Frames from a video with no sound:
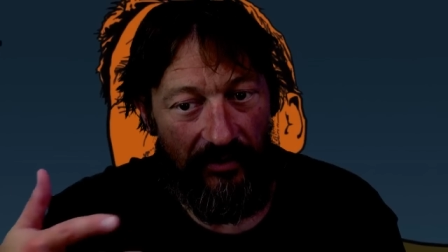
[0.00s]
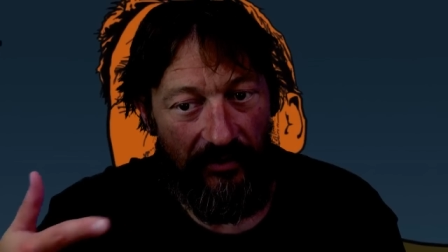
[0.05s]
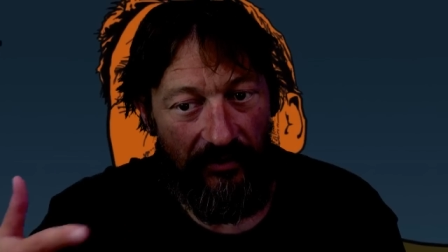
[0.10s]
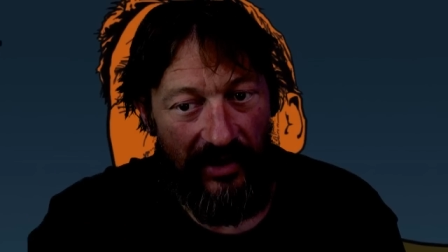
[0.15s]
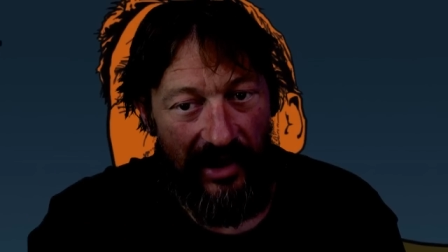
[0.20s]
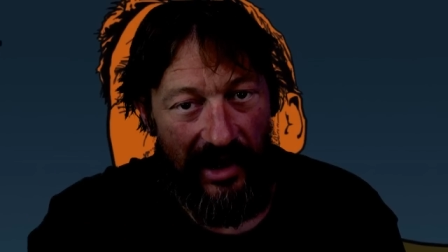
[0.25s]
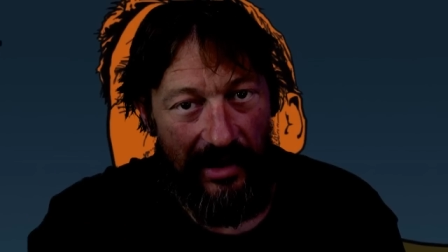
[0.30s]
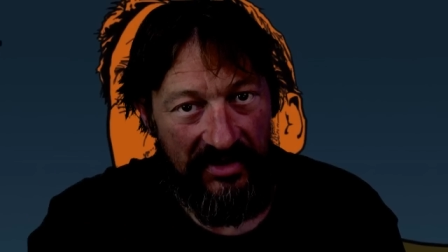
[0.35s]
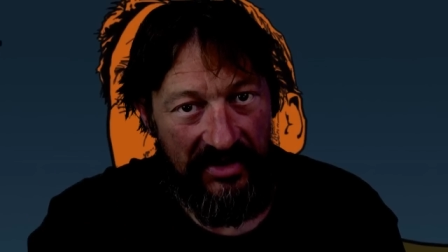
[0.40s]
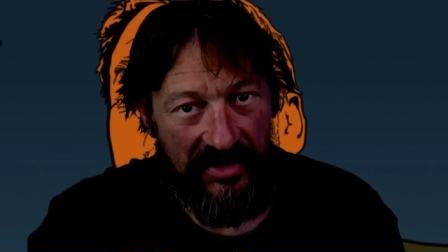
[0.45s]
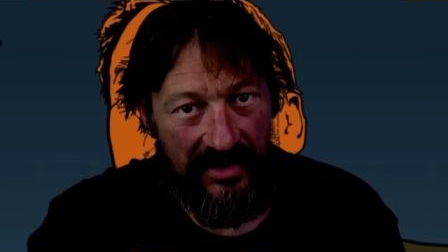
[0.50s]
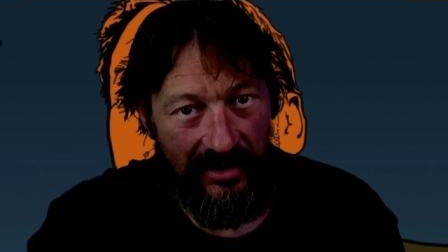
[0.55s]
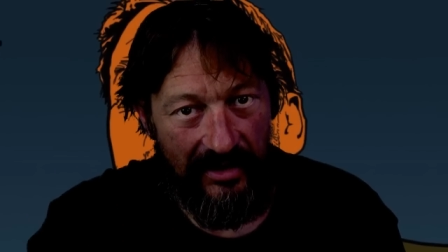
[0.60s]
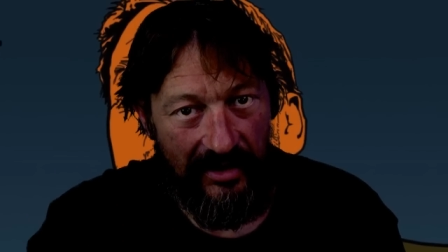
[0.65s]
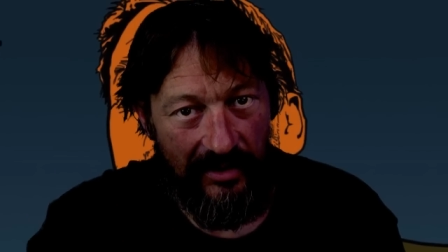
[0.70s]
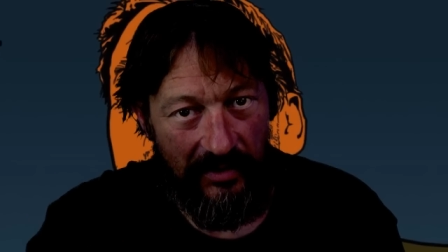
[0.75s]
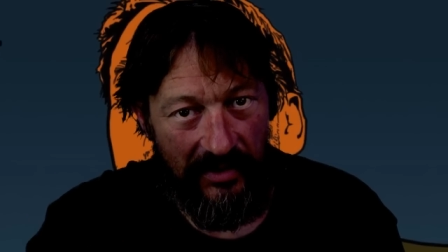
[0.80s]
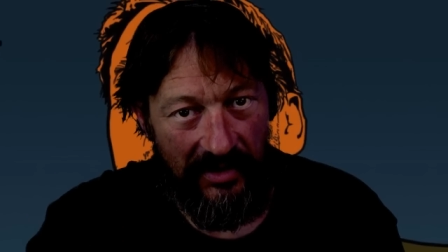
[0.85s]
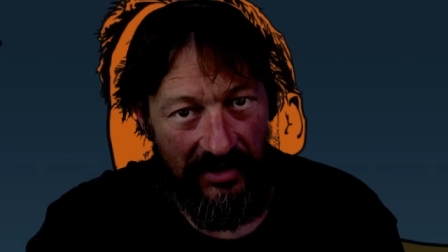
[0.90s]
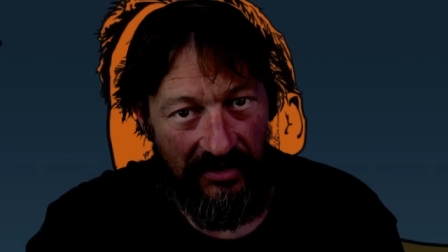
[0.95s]
pharmacy that
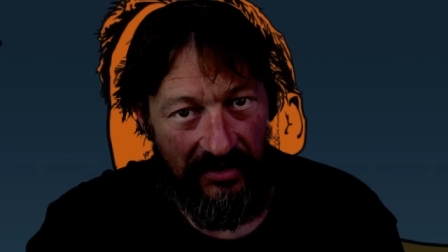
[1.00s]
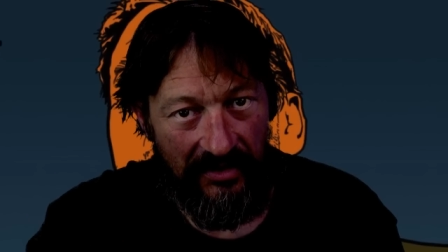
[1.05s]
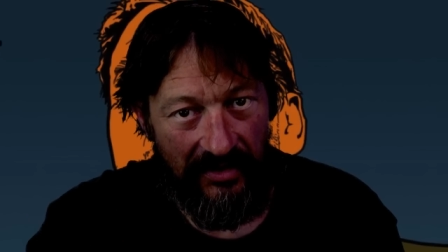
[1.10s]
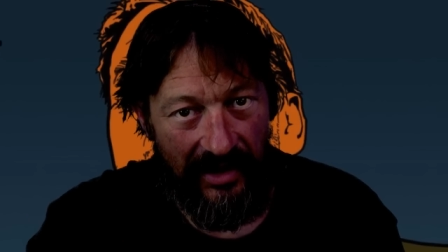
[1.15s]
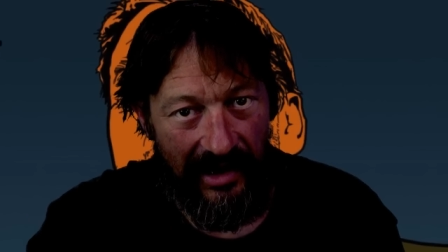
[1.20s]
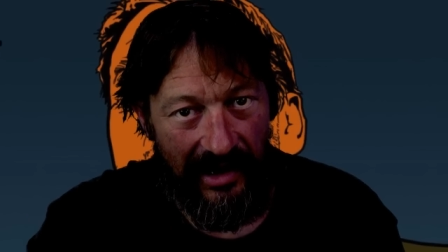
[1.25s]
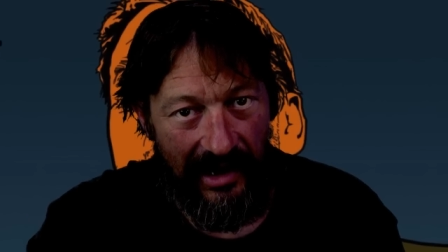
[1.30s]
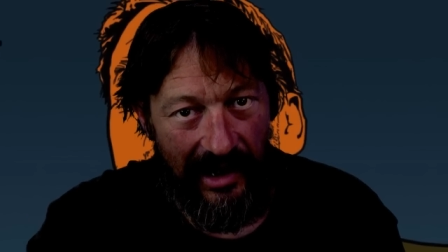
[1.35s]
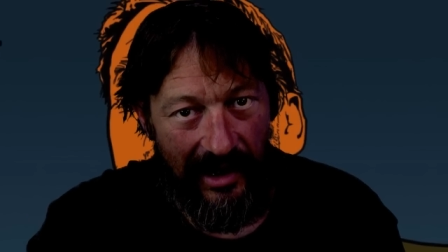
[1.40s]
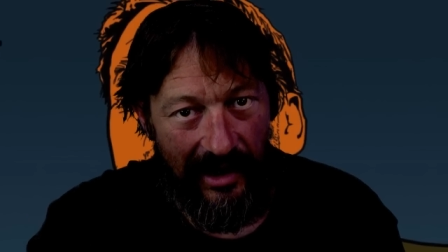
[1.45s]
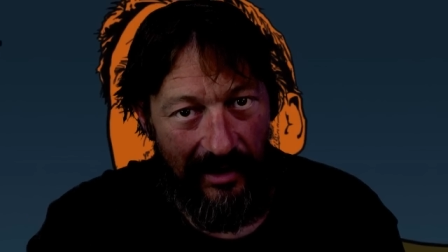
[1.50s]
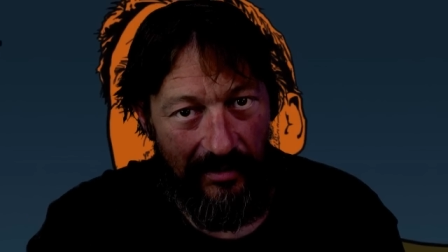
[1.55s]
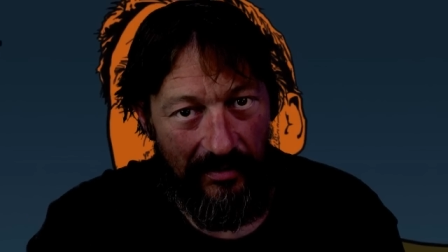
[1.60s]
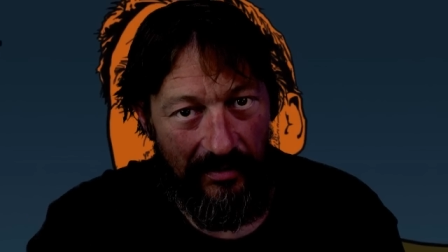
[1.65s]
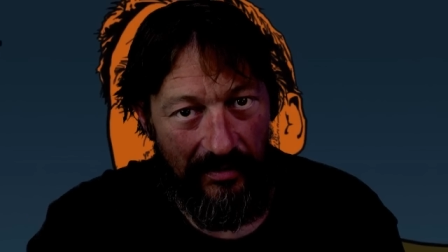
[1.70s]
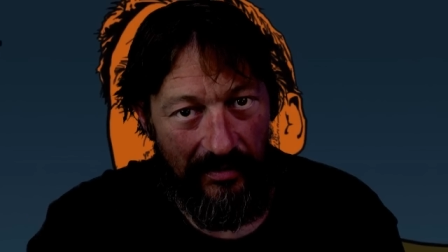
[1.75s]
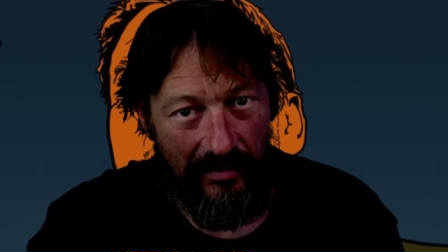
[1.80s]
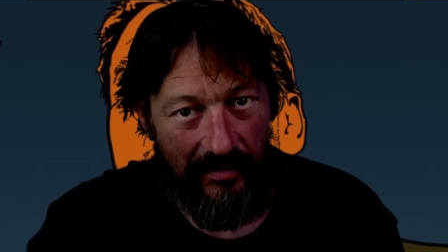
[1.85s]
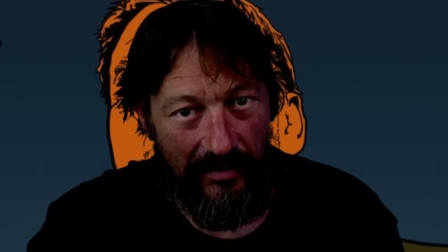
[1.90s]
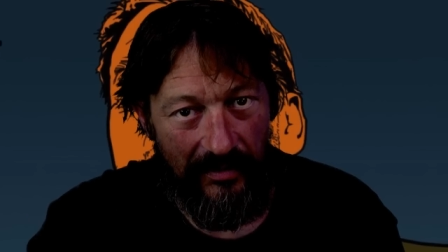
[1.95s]
I'm with
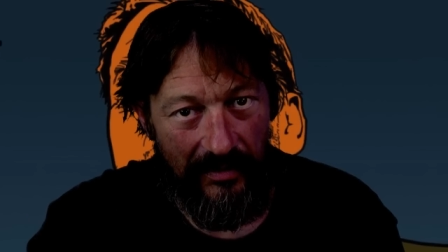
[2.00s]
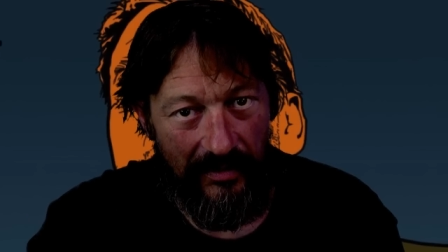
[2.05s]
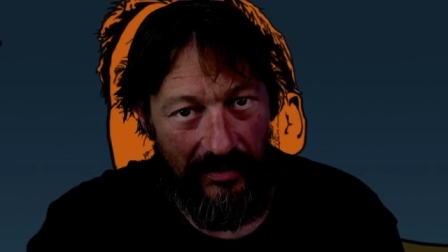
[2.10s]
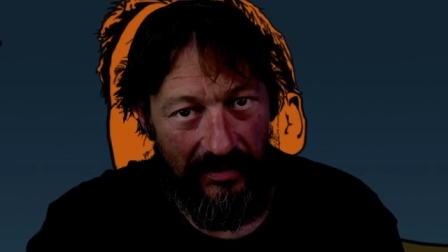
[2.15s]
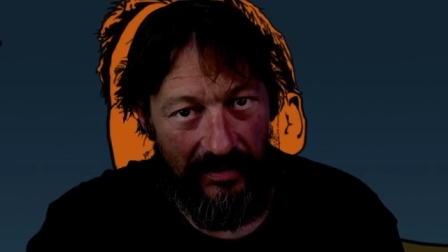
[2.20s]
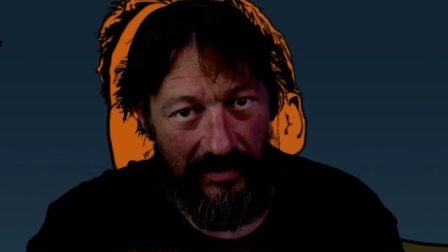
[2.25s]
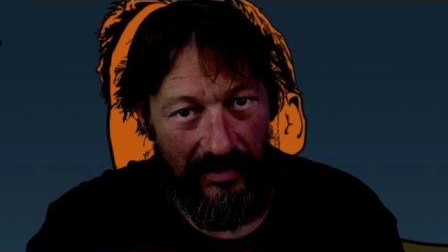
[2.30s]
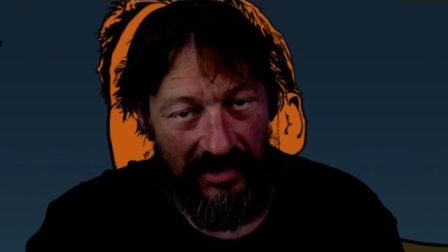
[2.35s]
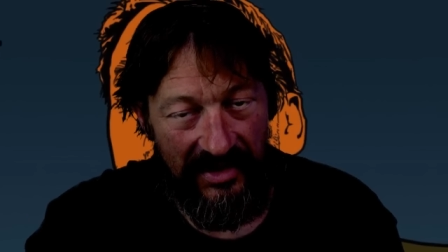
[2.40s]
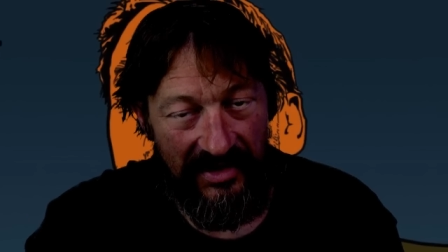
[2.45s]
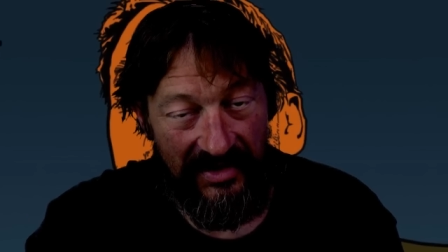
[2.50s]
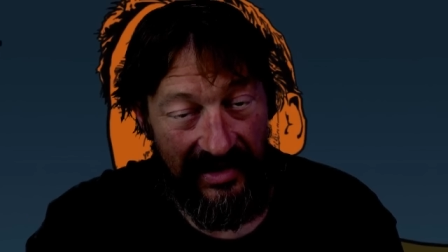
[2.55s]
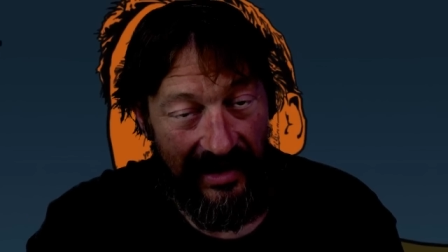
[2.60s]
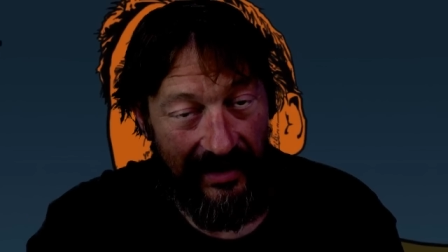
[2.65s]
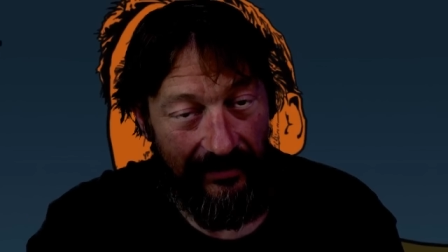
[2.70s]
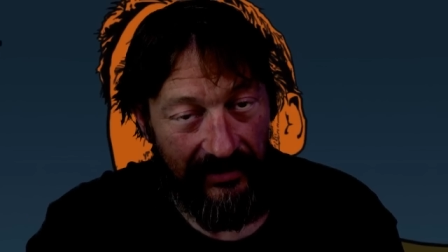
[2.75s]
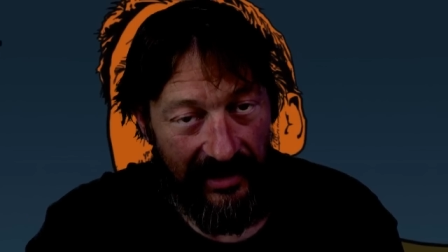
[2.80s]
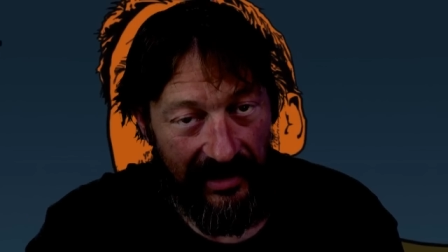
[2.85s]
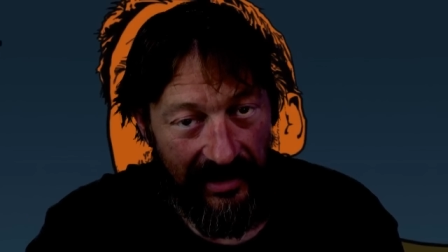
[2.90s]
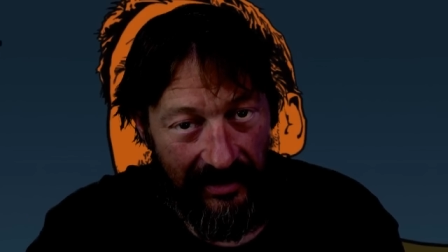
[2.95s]
um, is
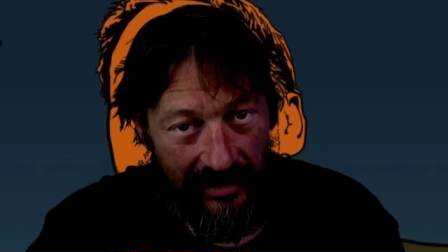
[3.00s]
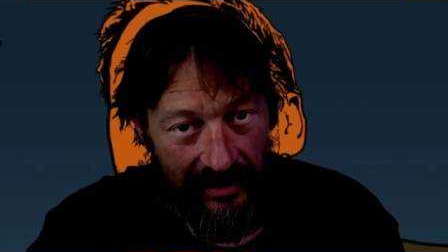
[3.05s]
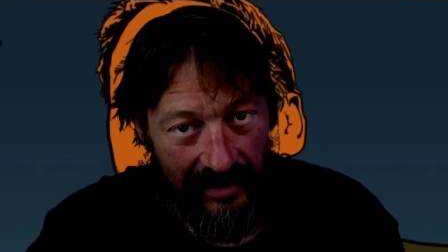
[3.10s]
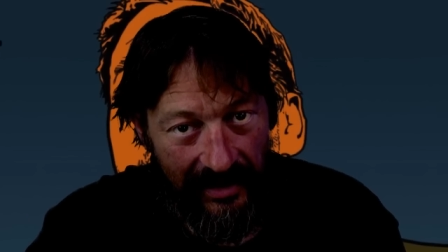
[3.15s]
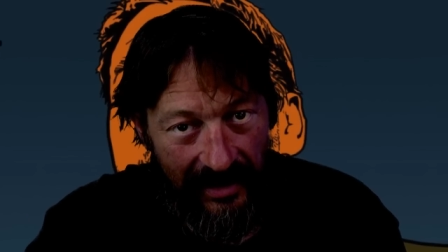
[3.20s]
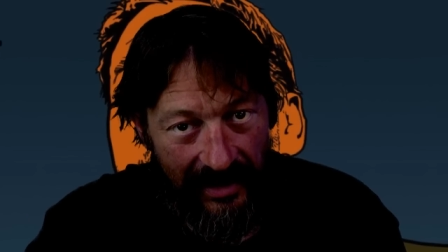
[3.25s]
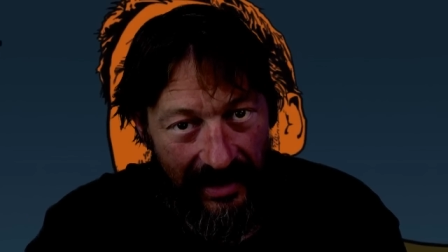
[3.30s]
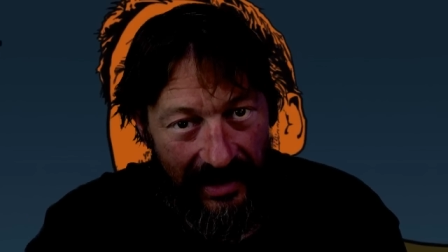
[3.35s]
lovely.